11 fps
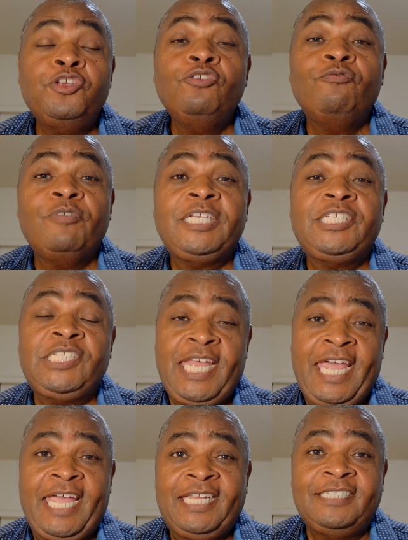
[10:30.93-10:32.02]
You've reached
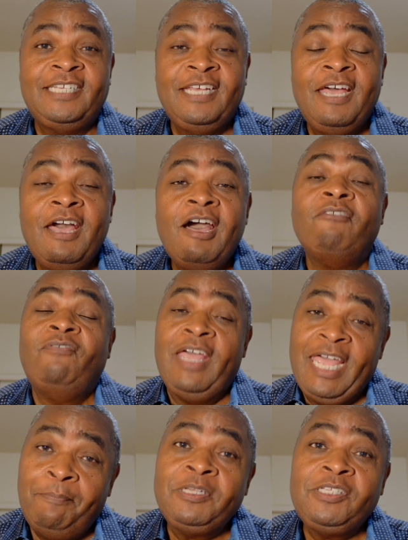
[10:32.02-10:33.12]
the end
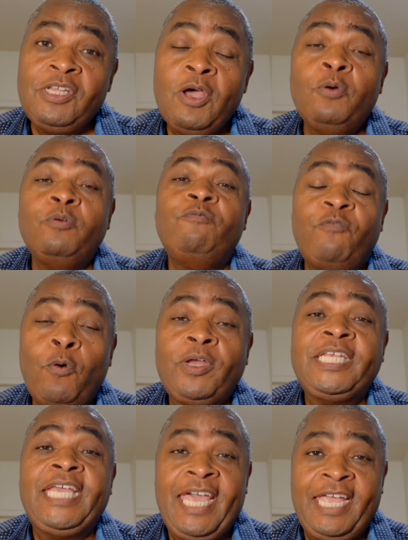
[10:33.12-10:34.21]
of episode
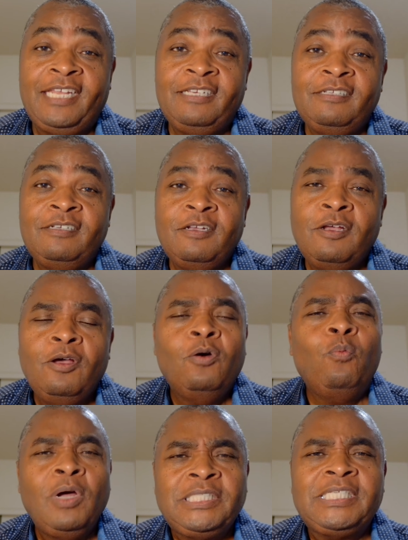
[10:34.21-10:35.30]
48.
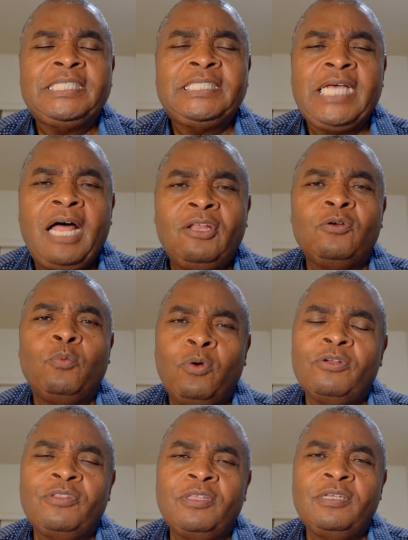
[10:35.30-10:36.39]
What's a dollar
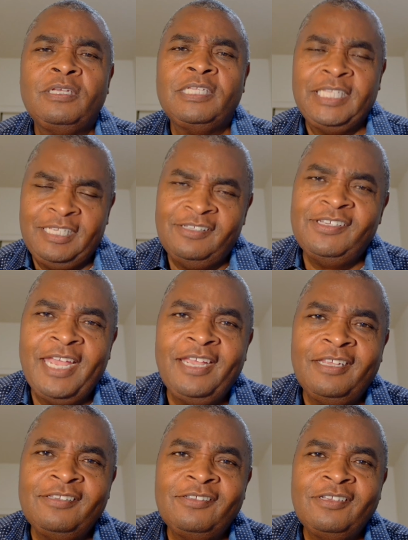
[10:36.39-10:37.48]
worth these
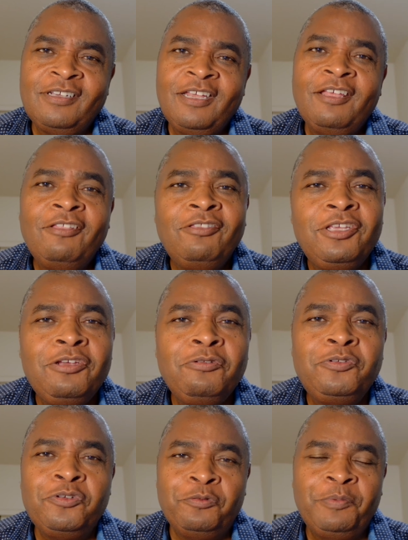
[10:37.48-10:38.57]
days? The
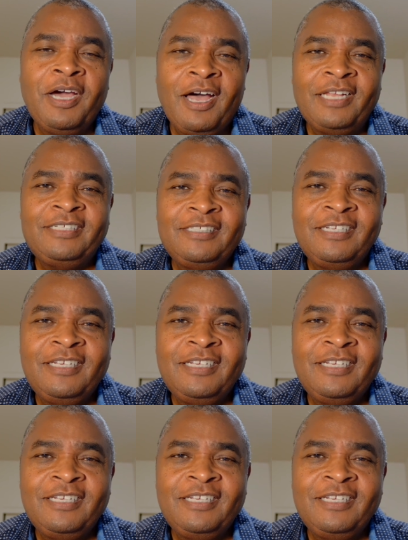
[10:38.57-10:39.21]
YouTube cut.